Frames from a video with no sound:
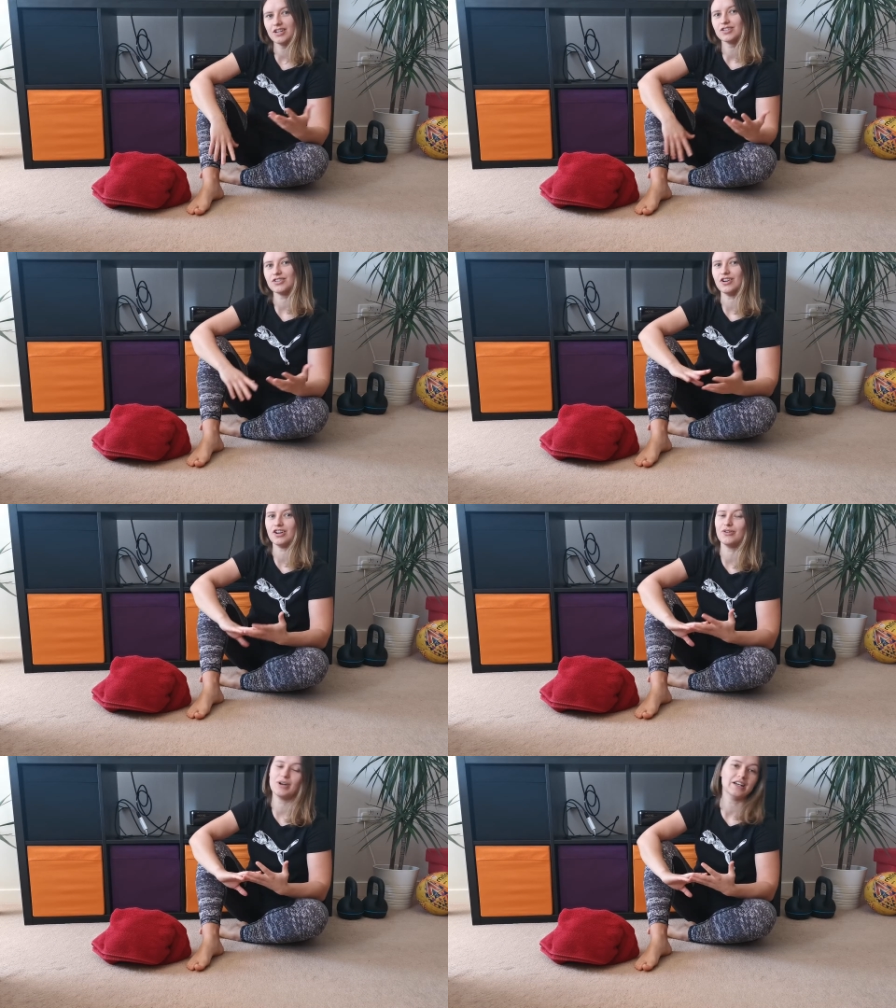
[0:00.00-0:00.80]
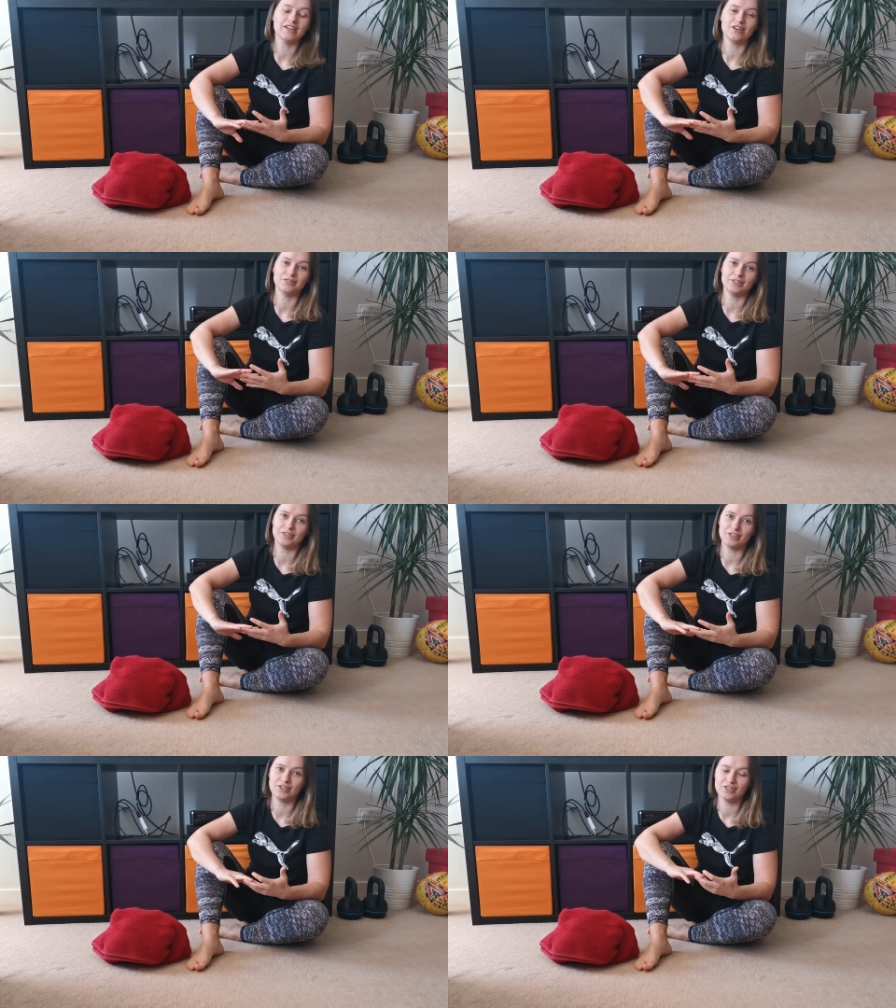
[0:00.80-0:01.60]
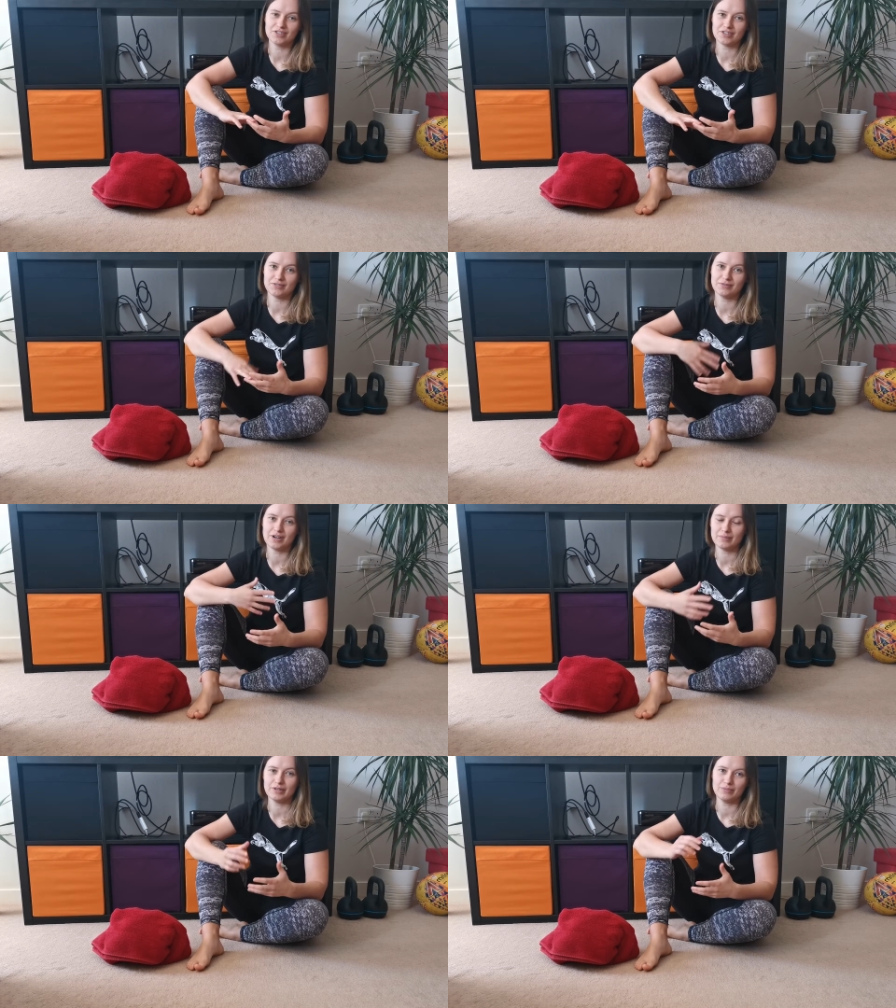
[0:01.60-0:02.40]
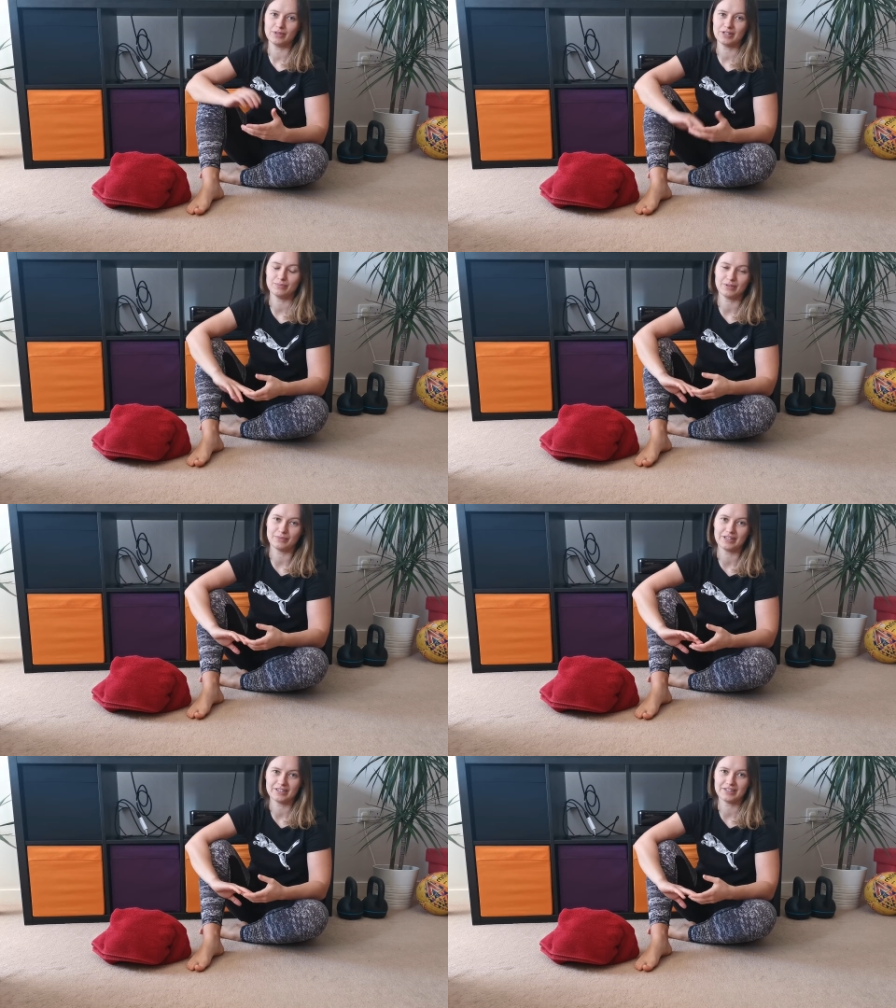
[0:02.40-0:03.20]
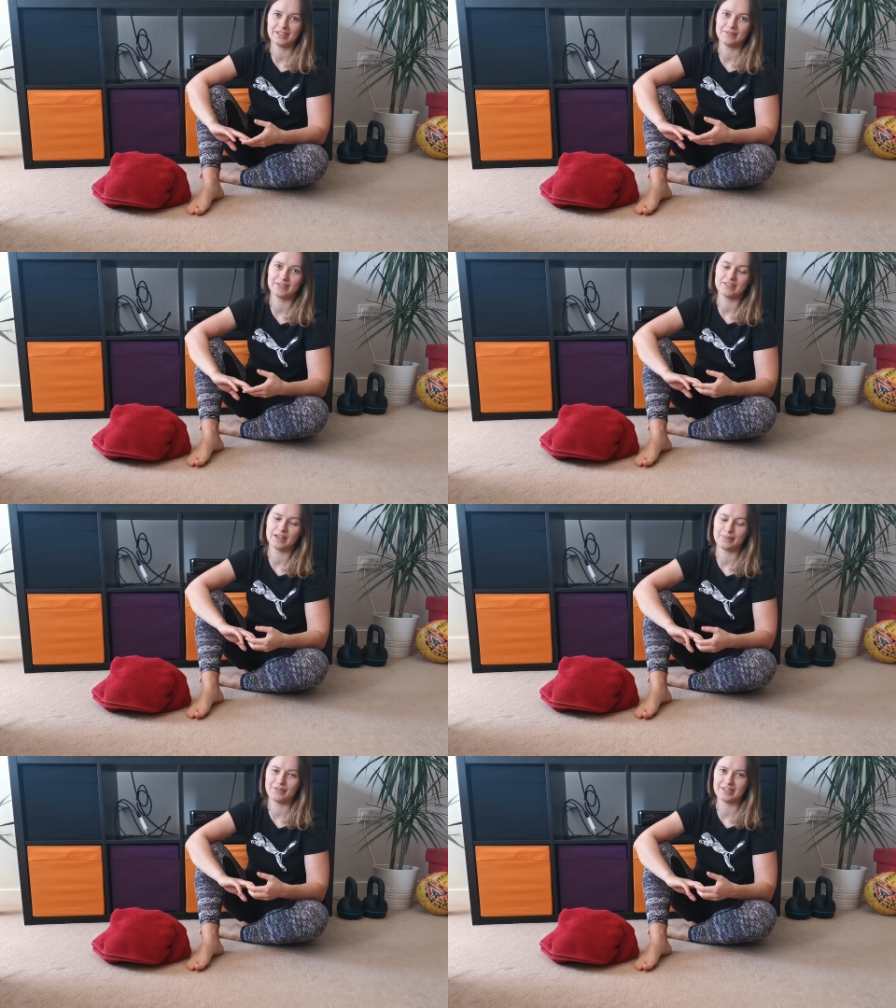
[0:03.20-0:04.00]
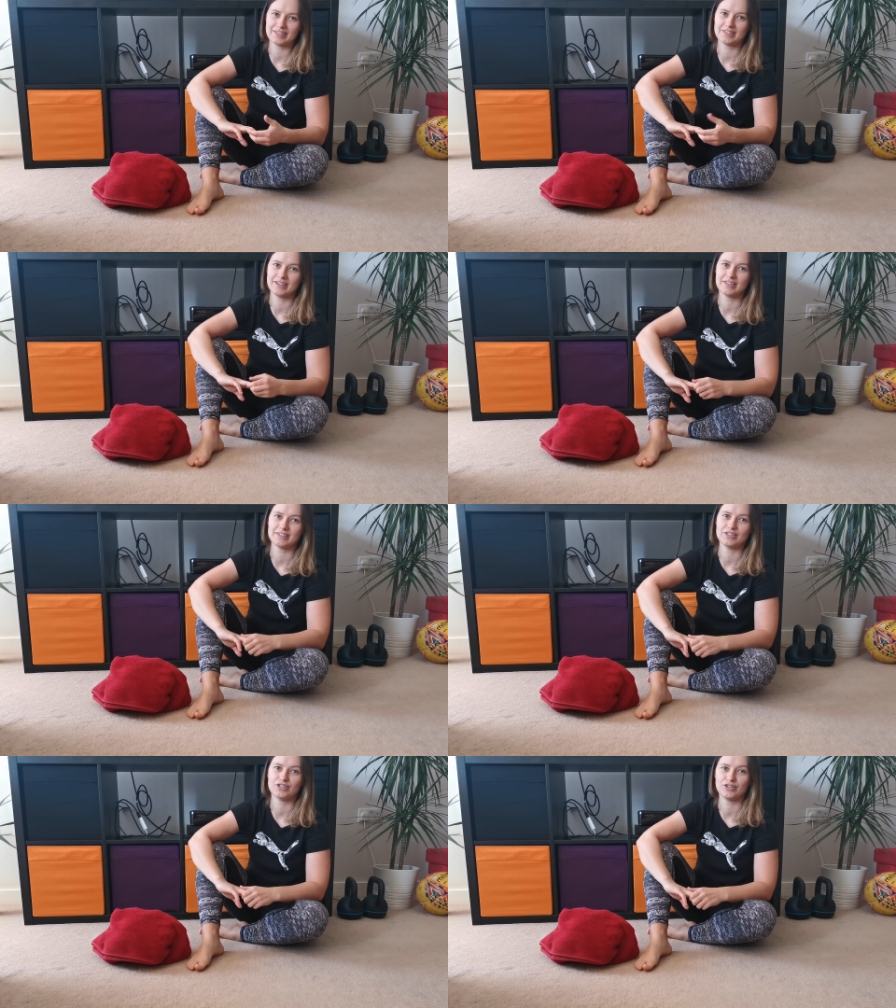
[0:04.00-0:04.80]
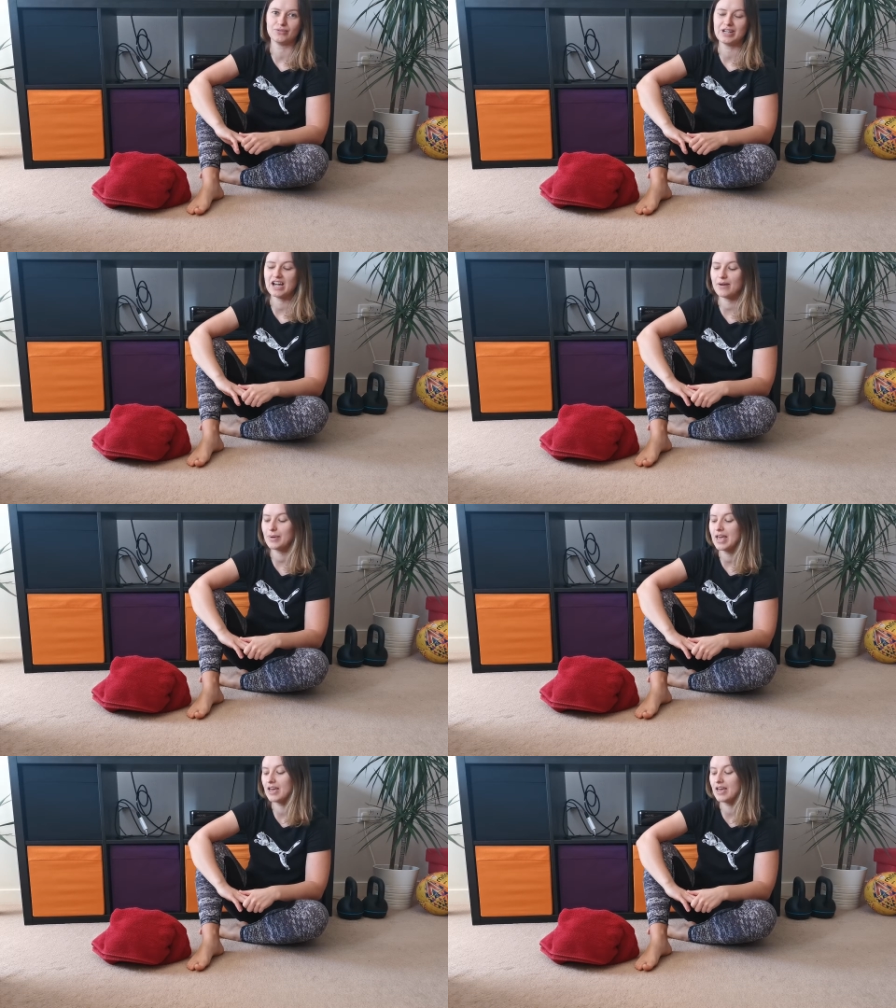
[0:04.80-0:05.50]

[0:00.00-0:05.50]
So a lot of different uses of why I may implement this type of exercise into rehab.